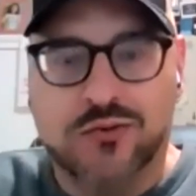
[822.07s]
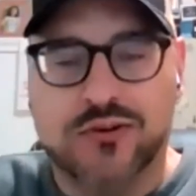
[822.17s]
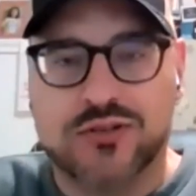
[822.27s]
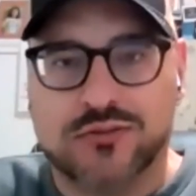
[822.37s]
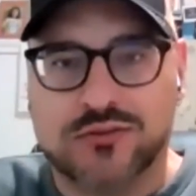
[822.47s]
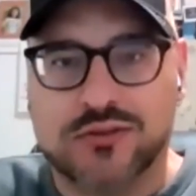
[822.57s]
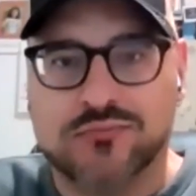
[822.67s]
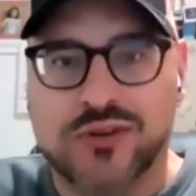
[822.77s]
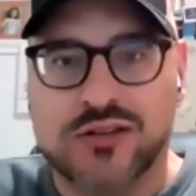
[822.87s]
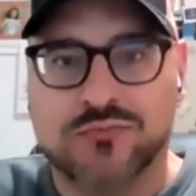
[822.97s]
which
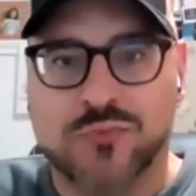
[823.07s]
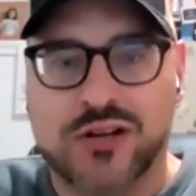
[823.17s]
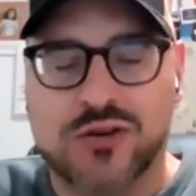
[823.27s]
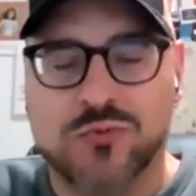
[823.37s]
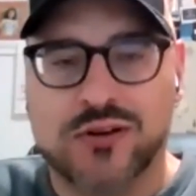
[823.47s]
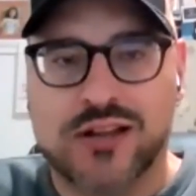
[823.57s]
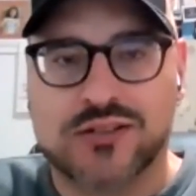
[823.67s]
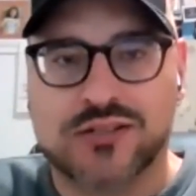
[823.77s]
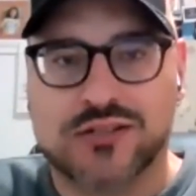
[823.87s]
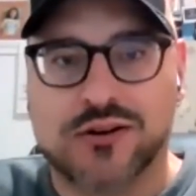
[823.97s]
isn't what you would
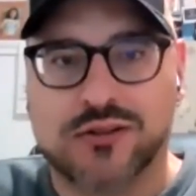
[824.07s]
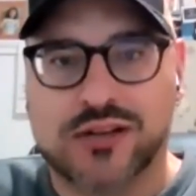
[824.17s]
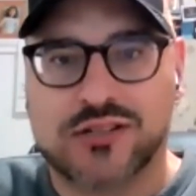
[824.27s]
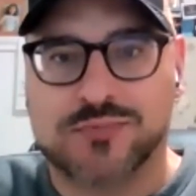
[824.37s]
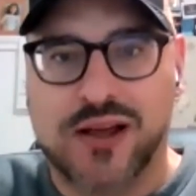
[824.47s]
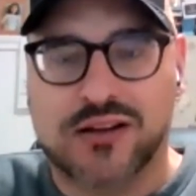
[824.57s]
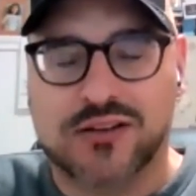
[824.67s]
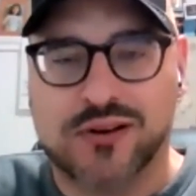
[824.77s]
necessarily expect,